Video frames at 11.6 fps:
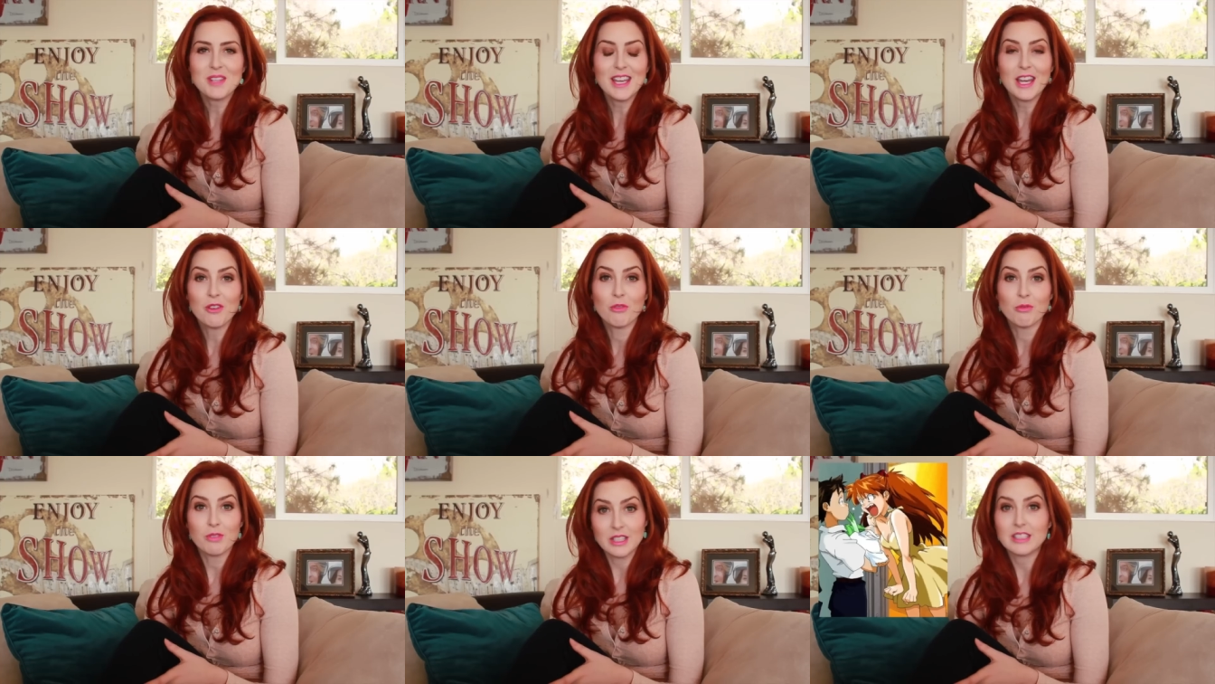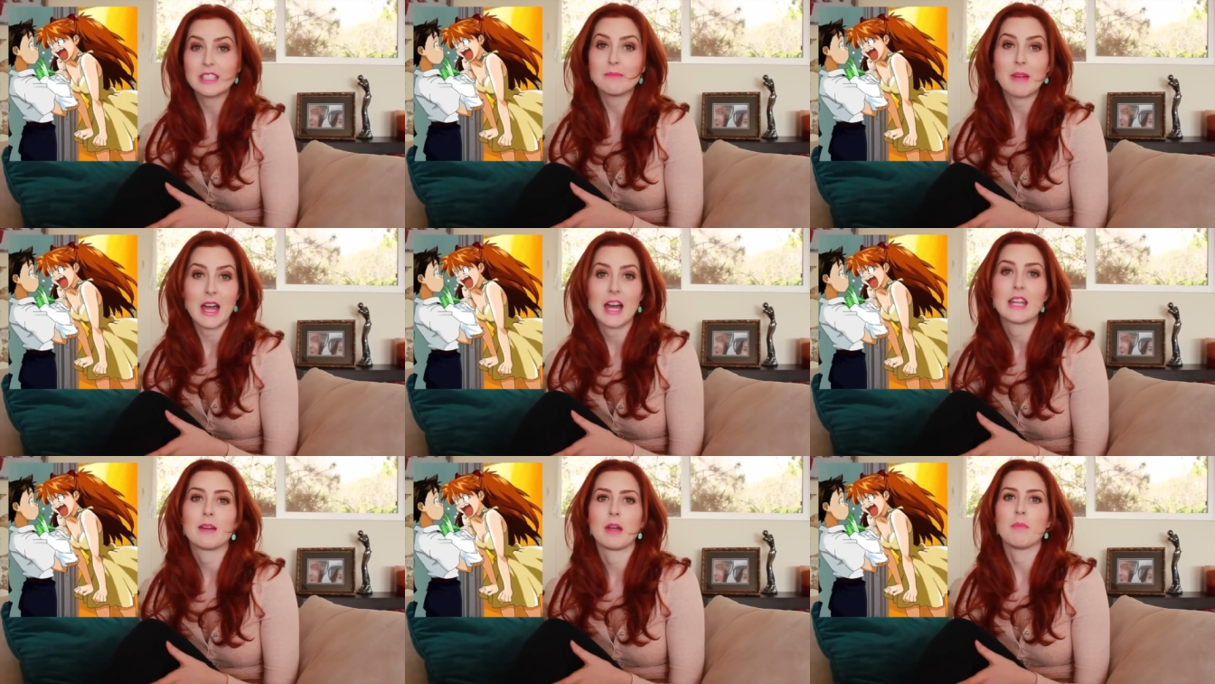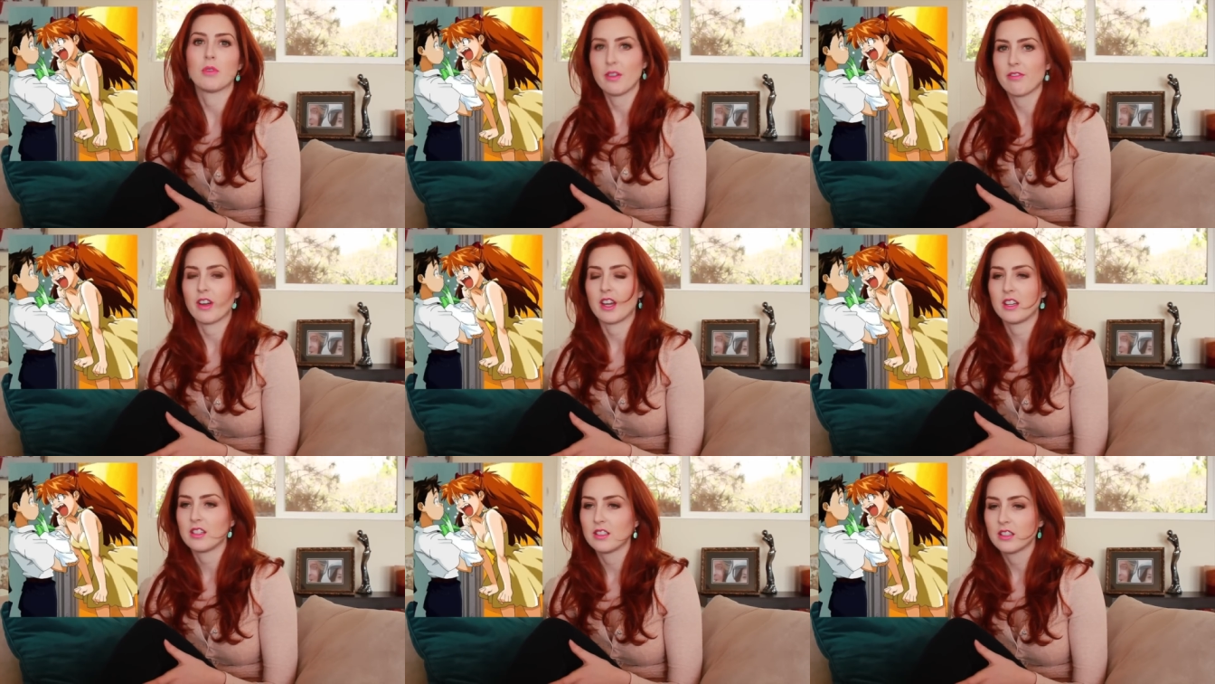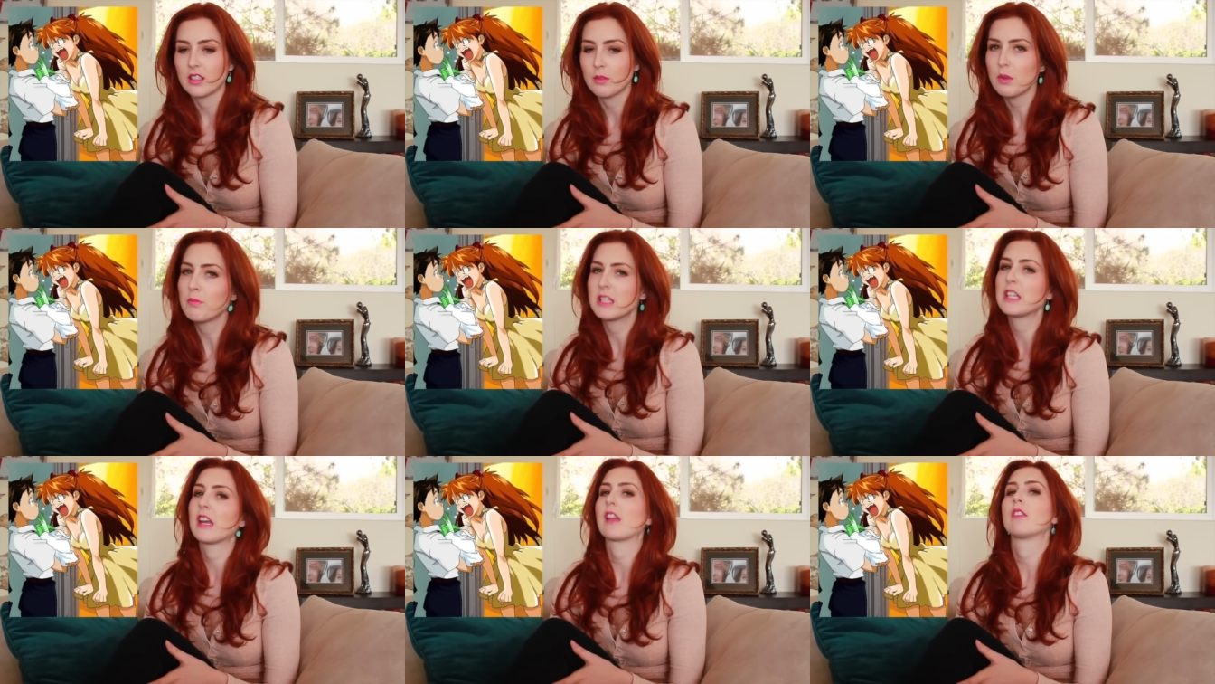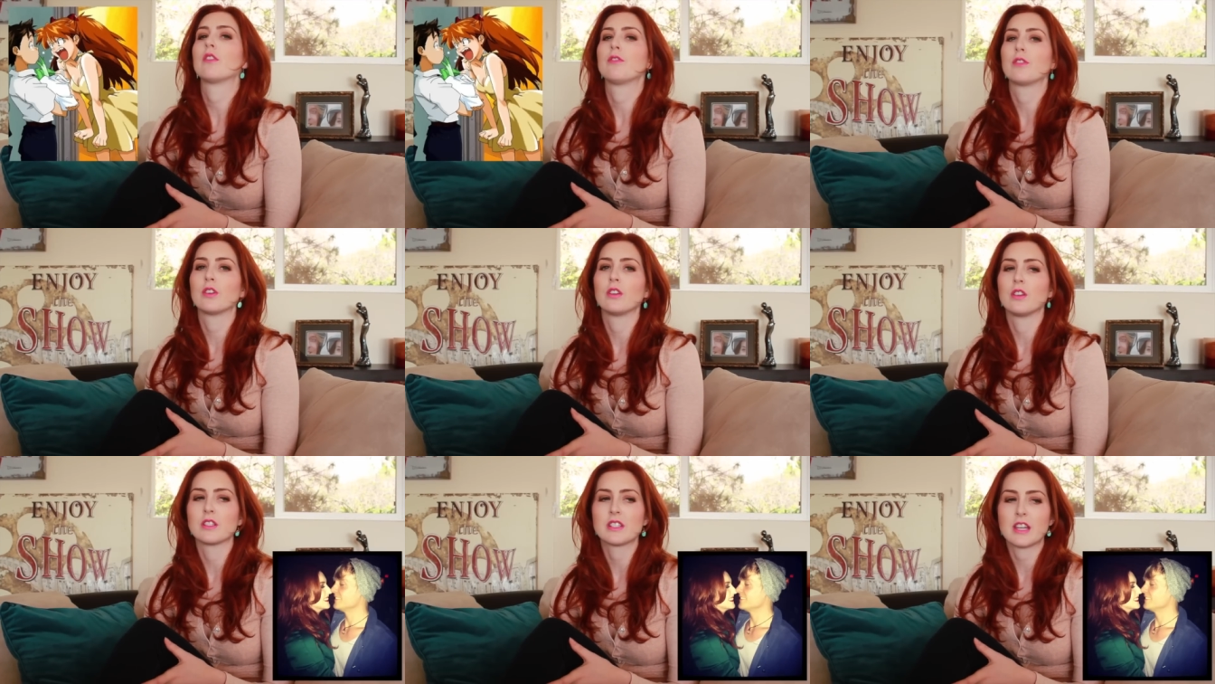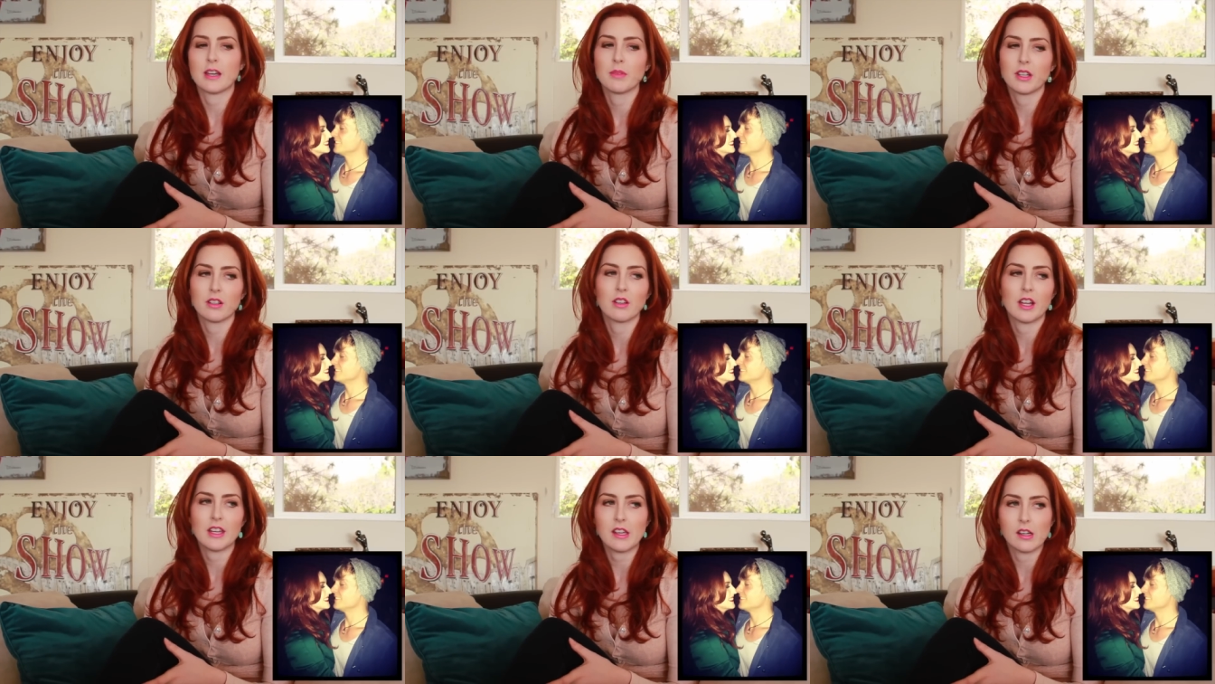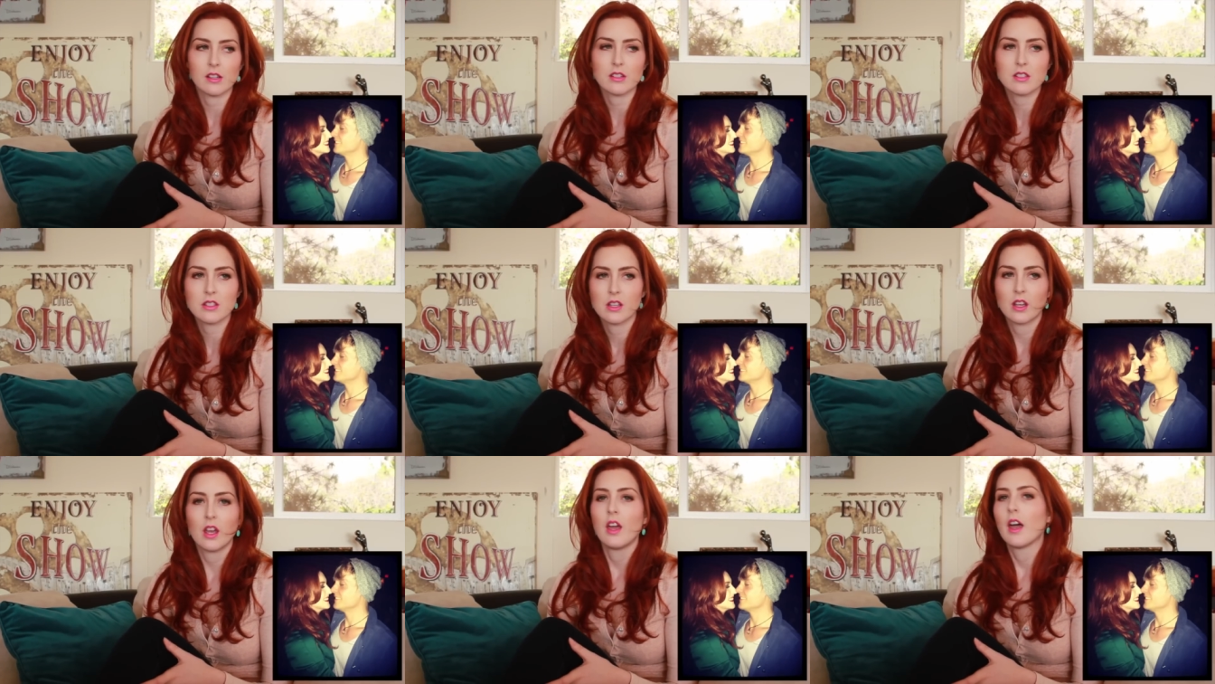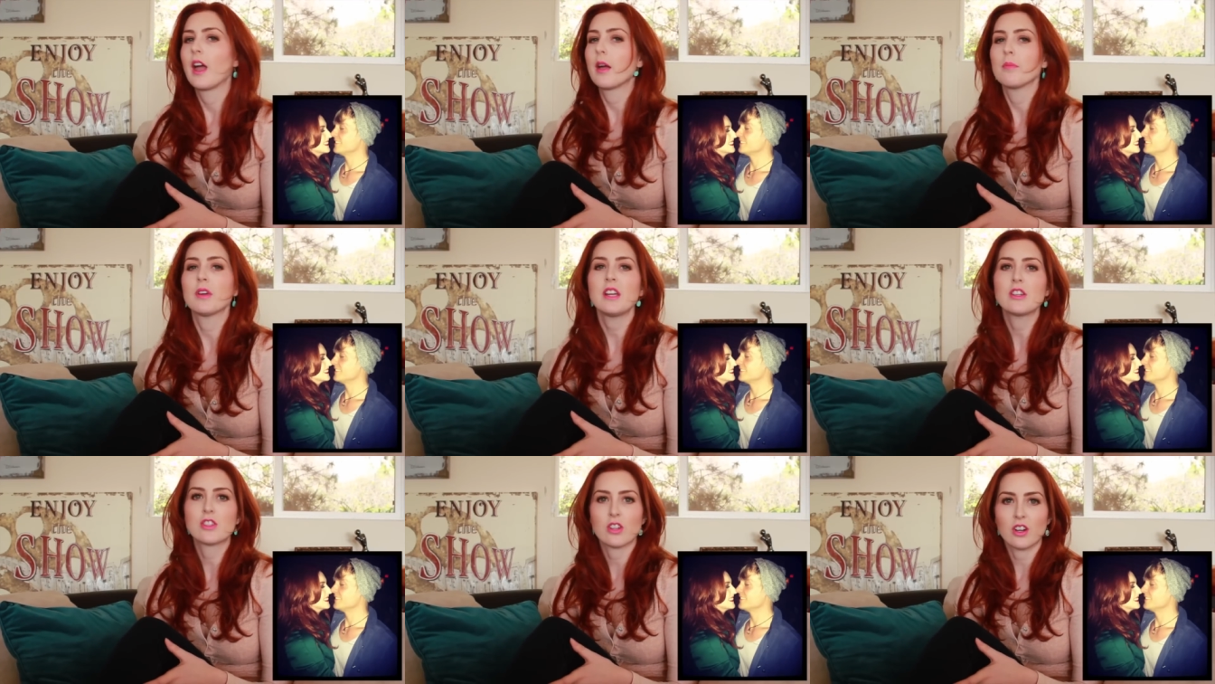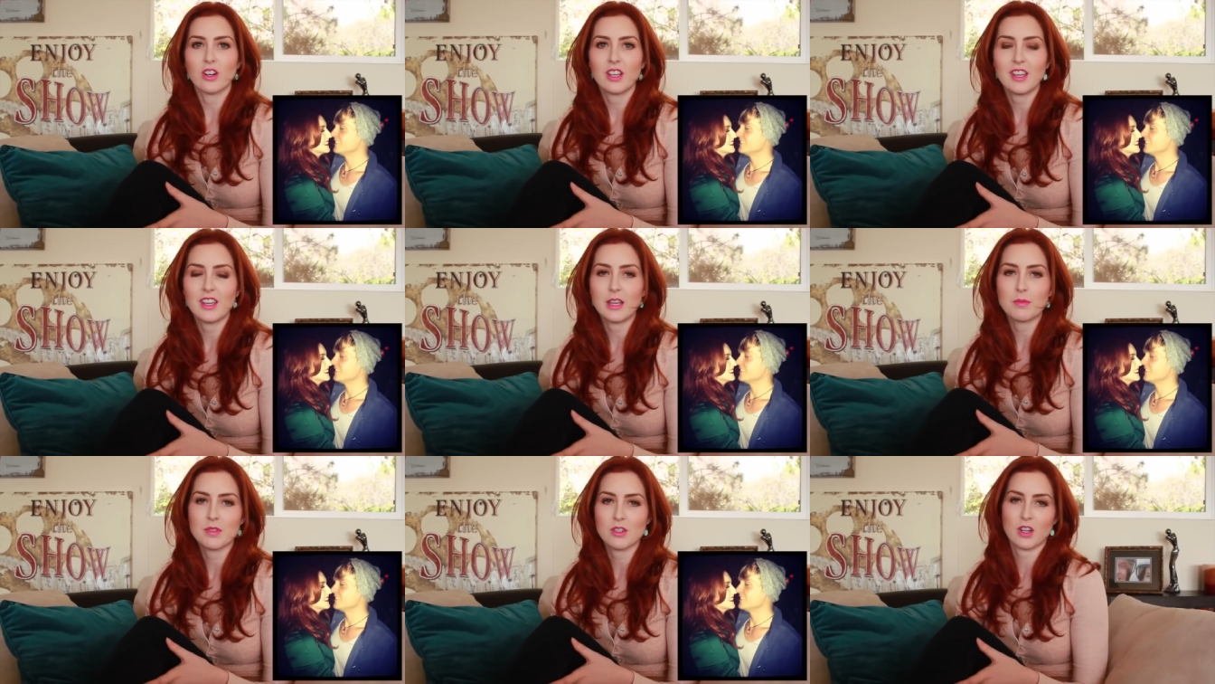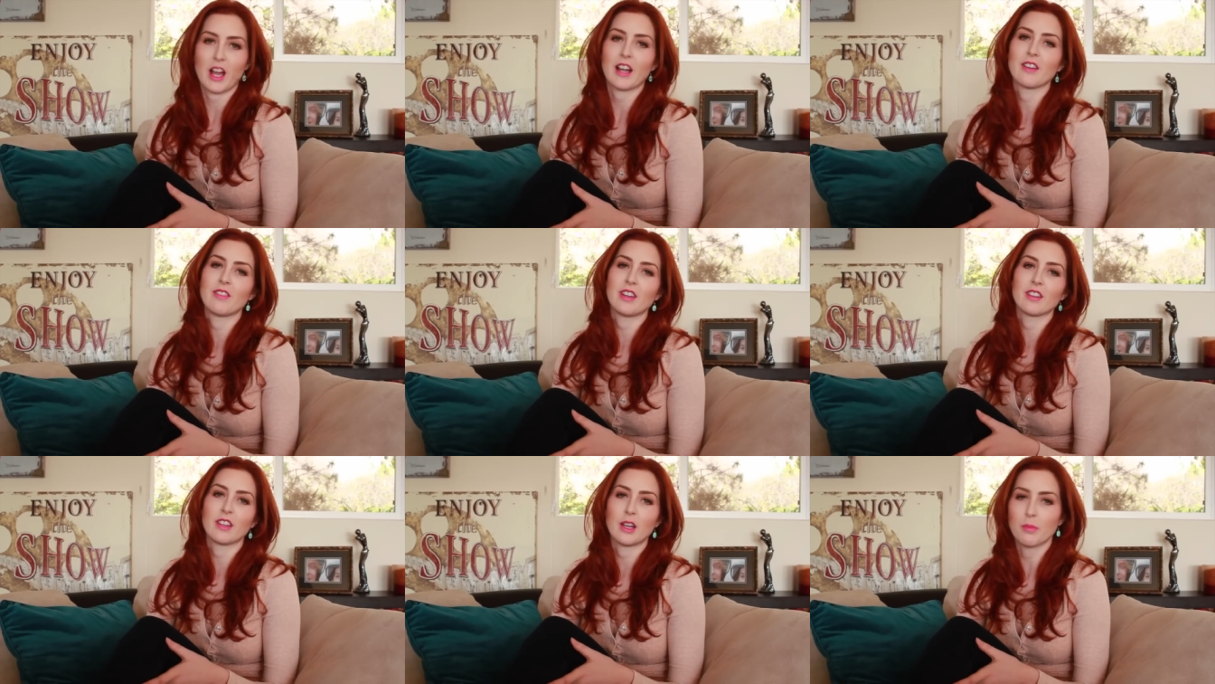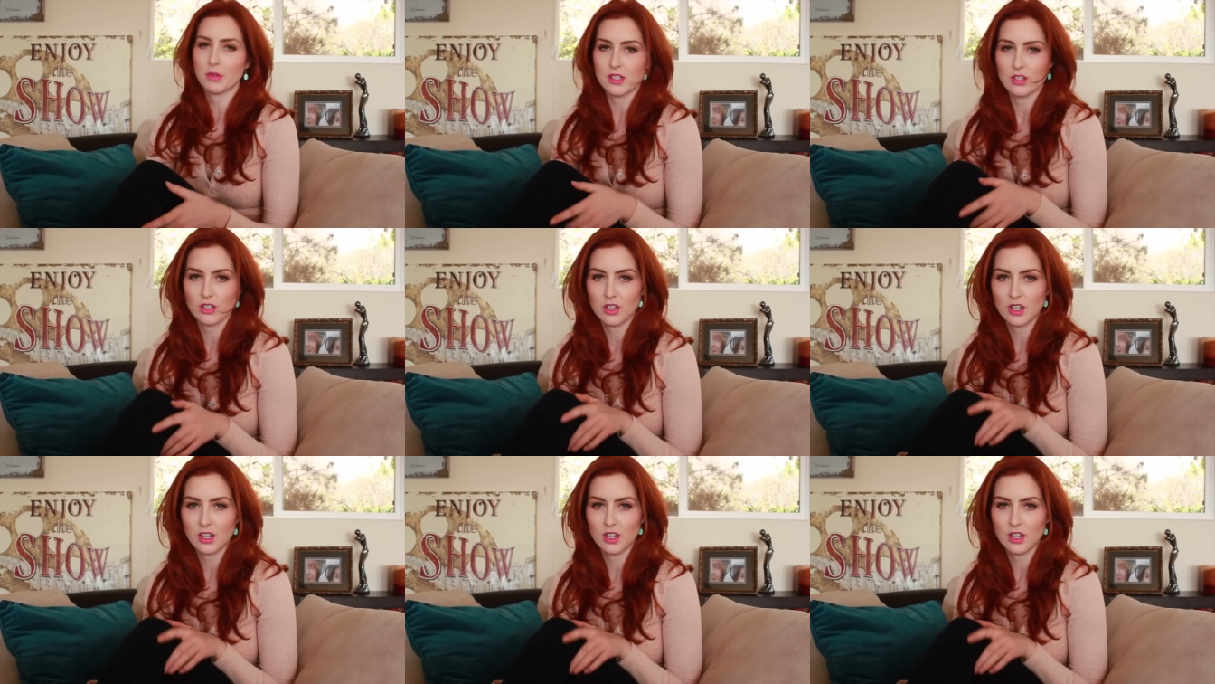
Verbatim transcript: I get really mad at my boyfriend. Like, we've been together for a long time, like a lot of years. Like I'm pretty sure he keeps track of it like a prisoner